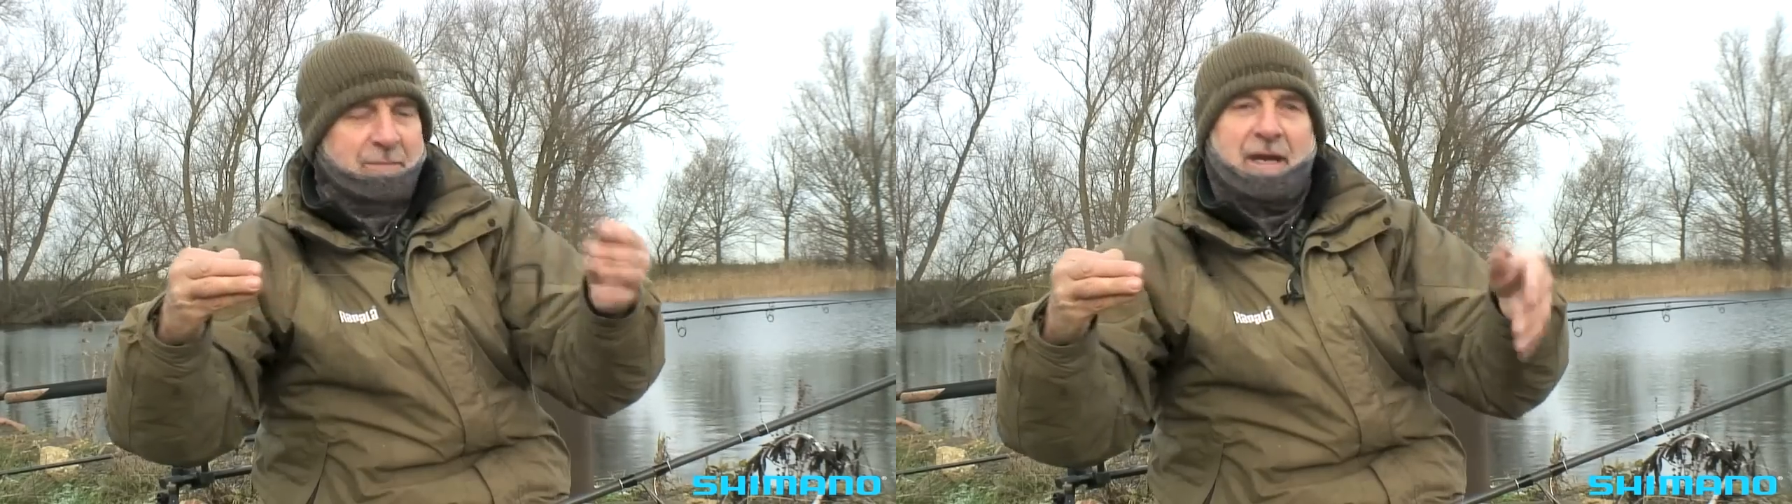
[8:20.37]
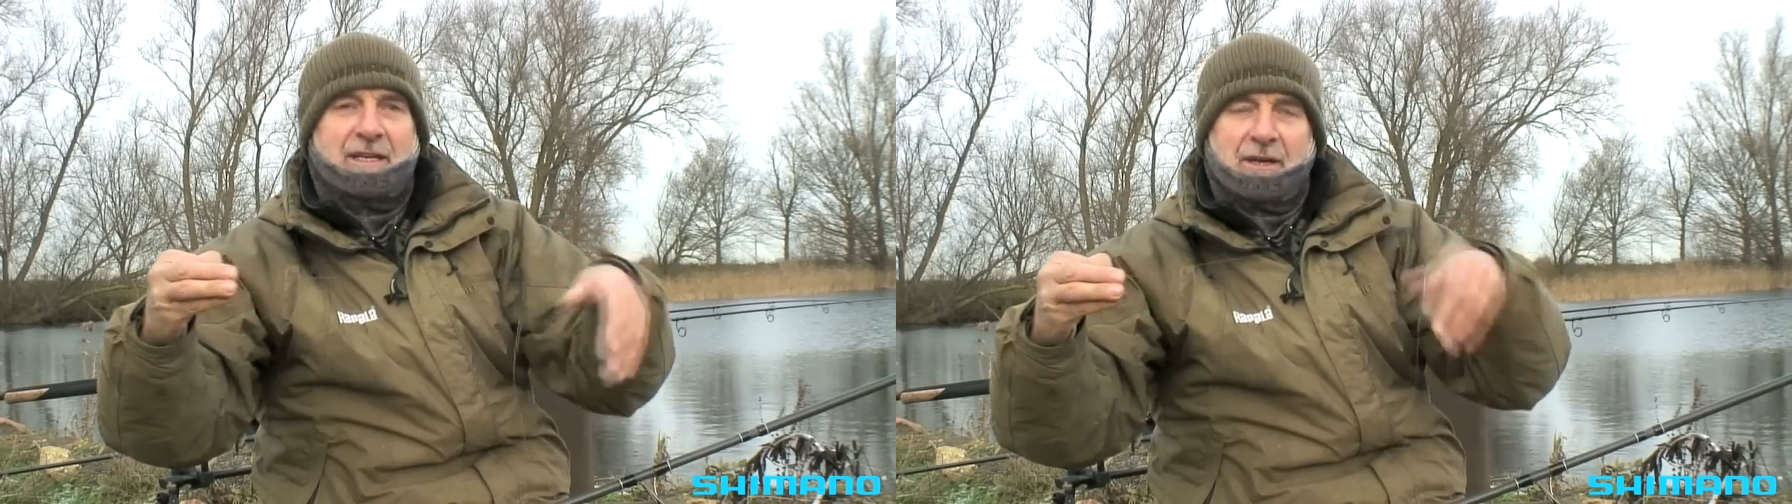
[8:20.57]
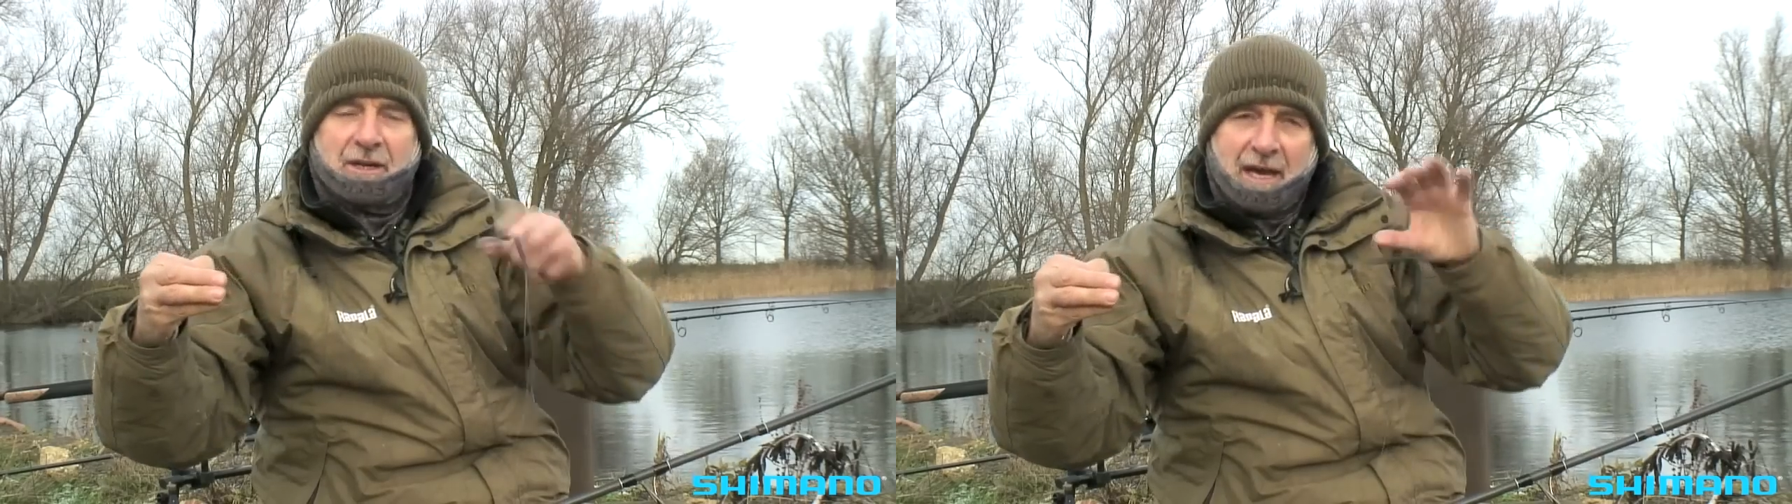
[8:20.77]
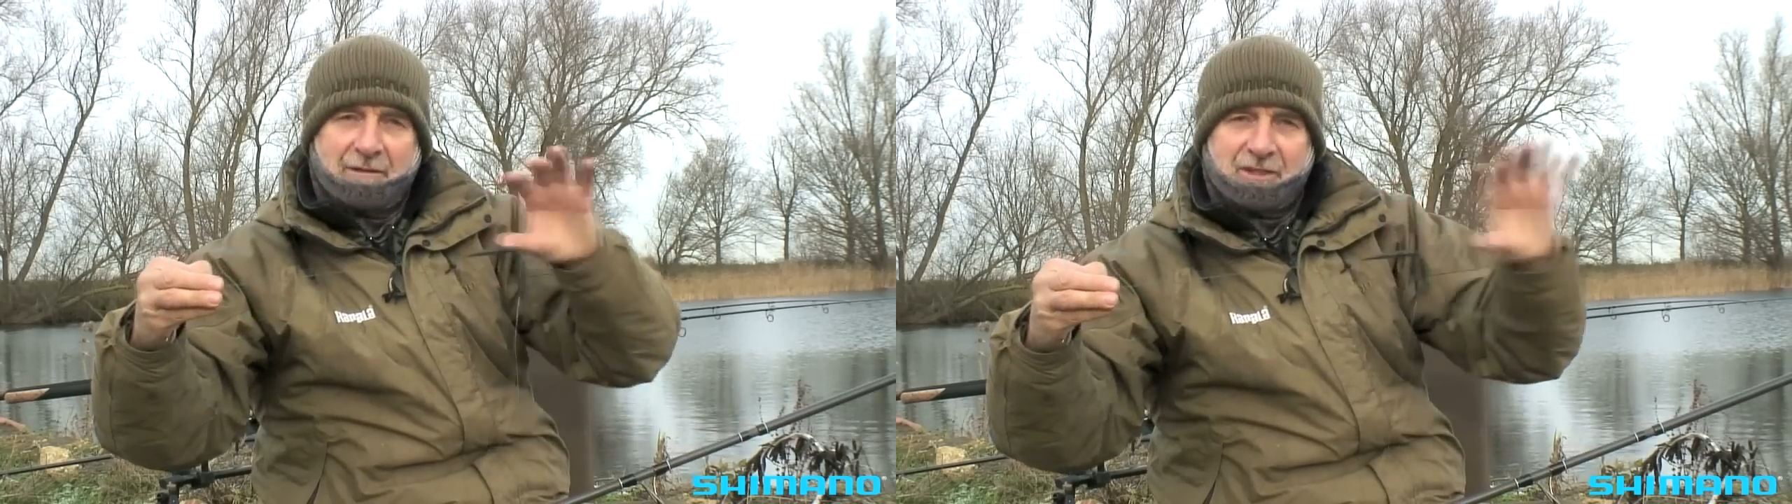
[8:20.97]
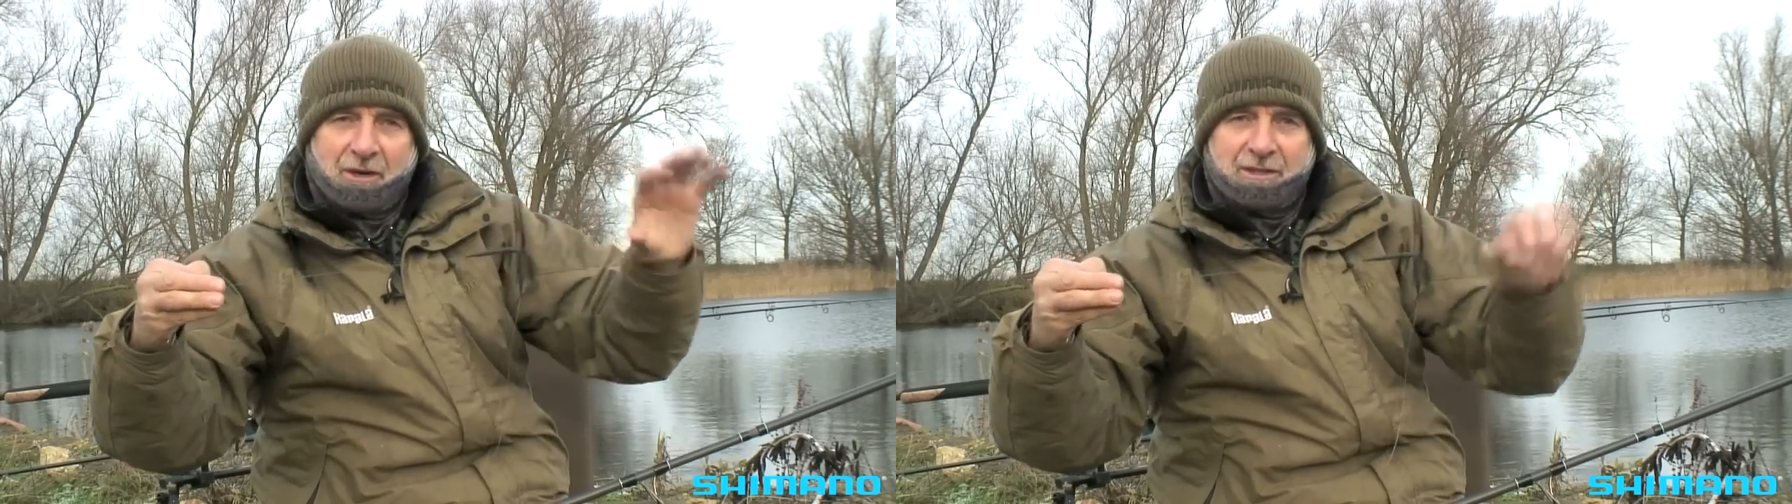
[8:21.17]
depending on
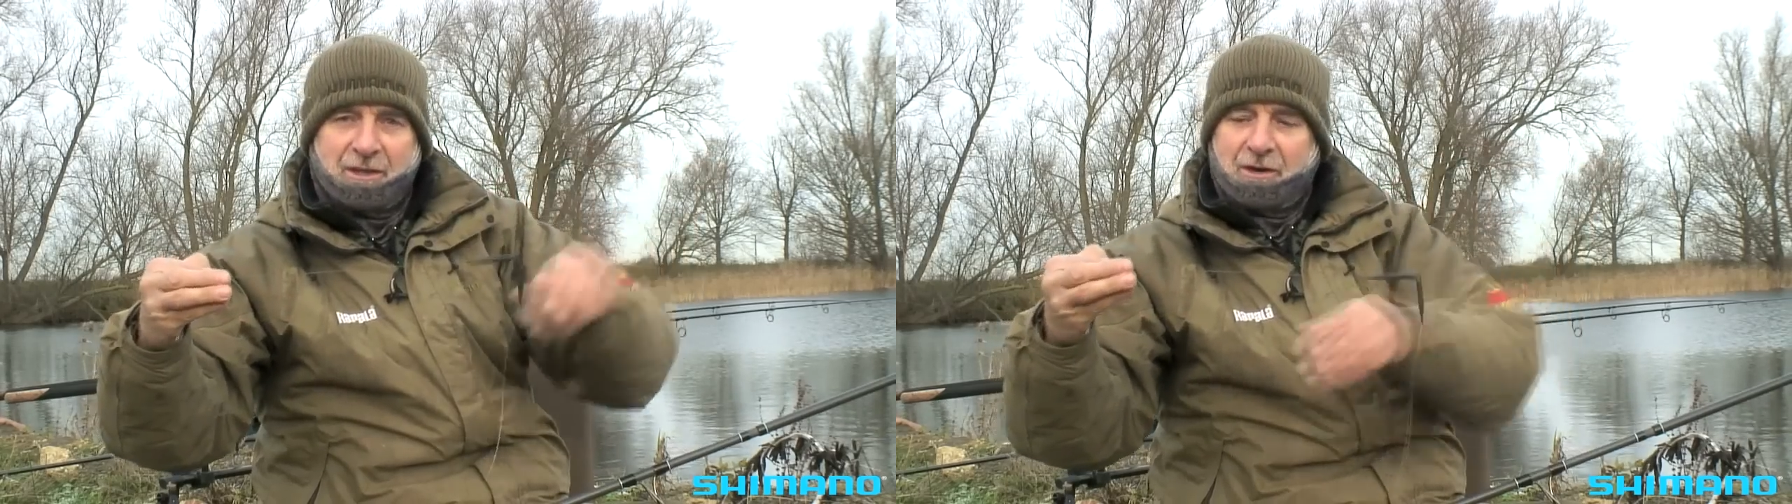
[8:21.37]
how tight